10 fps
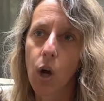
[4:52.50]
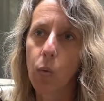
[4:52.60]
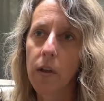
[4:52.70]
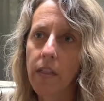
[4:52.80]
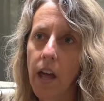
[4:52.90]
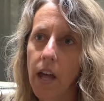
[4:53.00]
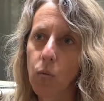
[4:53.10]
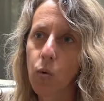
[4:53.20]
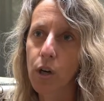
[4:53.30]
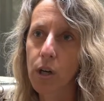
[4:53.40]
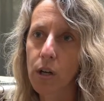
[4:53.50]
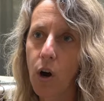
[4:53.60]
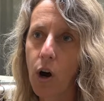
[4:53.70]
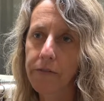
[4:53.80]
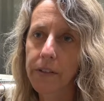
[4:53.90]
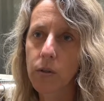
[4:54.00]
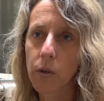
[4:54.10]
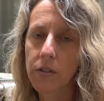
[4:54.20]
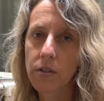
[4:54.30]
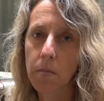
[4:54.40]
we then work often
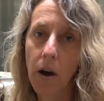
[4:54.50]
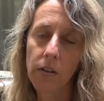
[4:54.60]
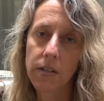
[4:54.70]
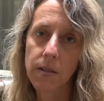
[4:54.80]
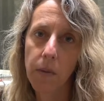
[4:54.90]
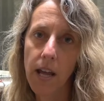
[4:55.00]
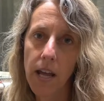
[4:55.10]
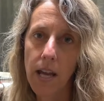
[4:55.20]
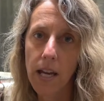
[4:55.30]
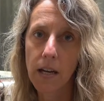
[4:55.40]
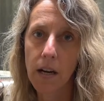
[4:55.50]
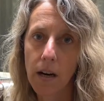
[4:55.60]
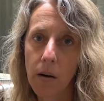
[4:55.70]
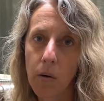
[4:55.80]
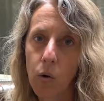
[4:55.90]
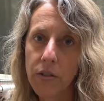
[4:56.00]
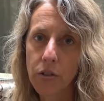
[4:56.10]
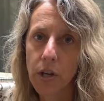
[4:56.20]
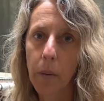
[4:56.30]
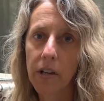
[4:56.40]
with Tomales Bay uh,
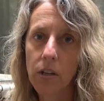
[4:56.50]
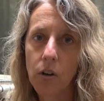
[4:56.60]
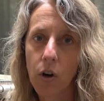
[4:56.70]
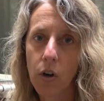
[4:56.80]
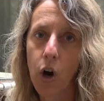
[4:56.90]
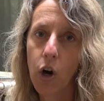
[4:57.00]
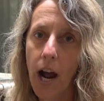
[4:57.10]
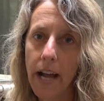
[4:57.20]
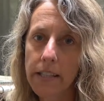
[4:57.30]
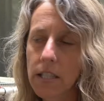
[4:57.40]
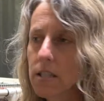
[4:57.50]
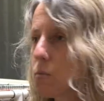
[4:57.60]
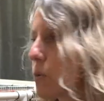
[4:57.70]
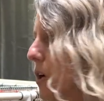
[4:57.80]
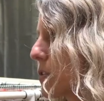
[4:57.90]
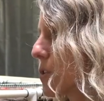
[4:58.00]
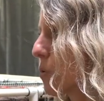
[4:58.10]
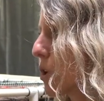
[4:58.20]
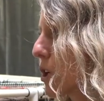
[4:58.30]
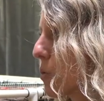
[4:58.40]
oyster company called Hog Island. We also
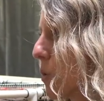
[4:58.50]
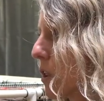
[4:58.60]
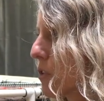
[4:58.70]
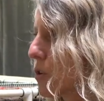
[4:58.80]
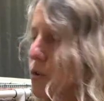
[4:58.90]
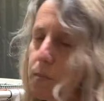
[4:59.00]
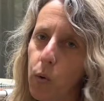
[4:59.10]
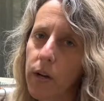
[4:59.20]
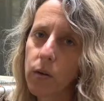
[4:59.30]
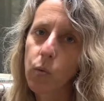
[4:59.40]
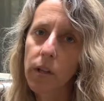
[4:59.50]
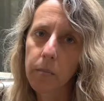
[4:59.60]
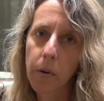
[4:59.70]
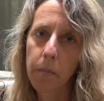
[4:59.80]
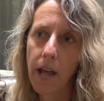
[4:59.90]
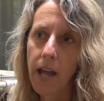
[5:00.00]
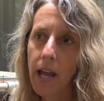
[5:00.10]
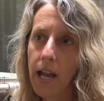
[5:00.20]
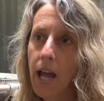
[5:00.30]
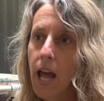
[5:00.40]
work with Goose Point and Willapa
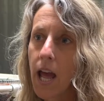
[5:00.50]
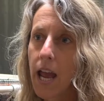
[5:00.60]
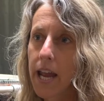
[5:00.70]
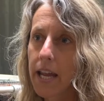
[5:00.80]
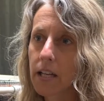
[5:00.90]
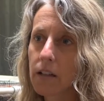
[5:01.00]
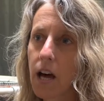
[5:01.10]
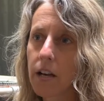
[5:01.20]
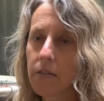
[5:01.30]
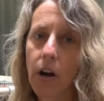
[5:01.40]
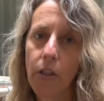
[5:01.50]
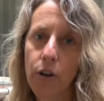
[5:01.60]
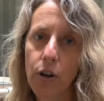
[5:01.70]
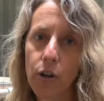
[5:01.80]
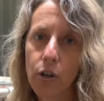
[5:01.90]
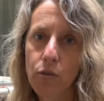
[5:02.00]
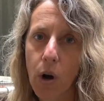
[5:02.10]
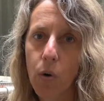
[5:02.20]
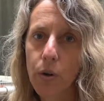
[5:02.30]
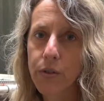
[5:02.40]
Bay and a lot of other
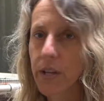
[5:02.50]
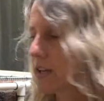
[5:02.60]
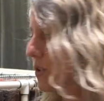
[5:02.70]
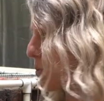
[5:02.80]
growers as